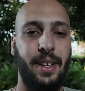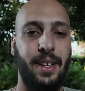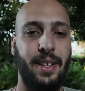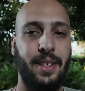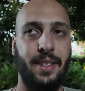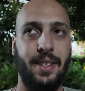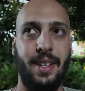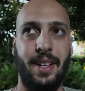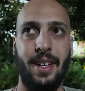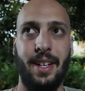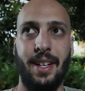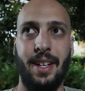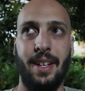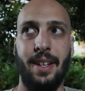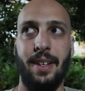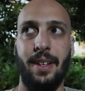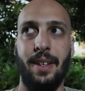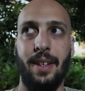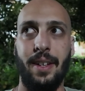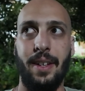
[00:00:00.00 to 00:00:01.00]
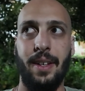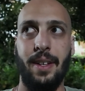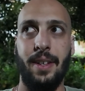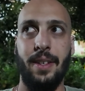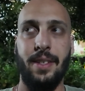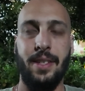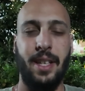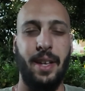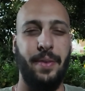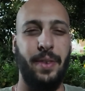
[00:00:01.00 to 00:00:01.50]
It's
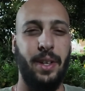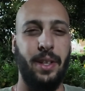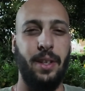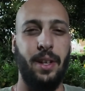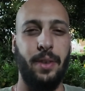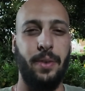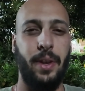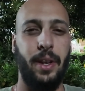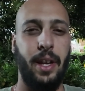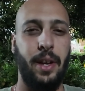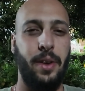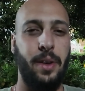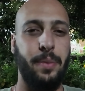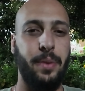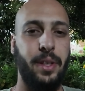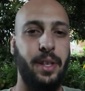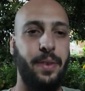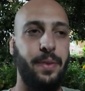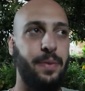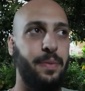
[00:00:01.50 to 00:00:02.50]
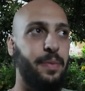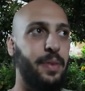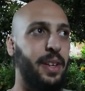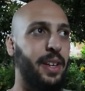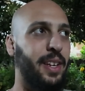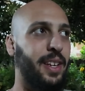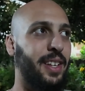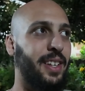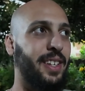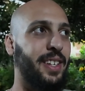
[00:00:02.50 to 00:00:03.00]
7 o'clock right now, I believe,
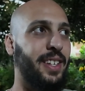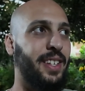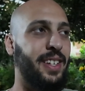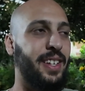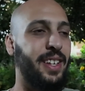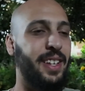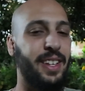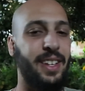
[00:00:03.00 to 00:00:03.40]
and